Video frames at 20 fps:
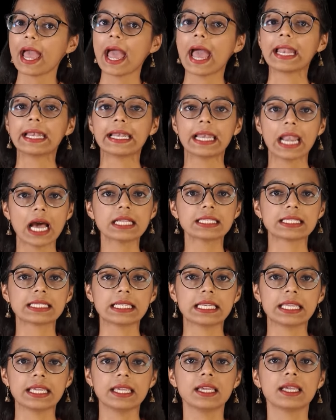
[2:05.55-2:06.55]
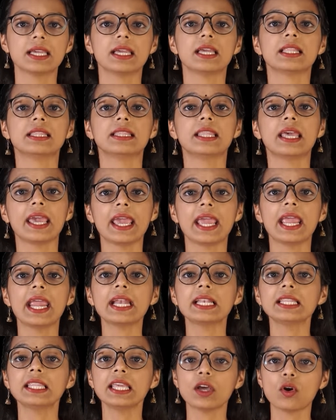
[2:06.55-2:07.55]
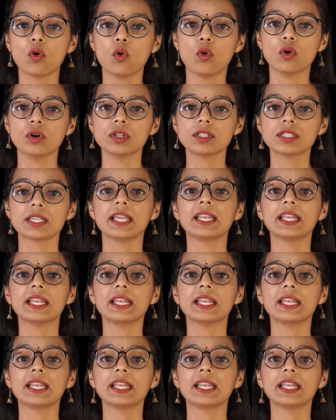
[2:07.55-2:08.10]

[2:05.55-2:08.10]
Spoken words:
And lastly, they aid the courts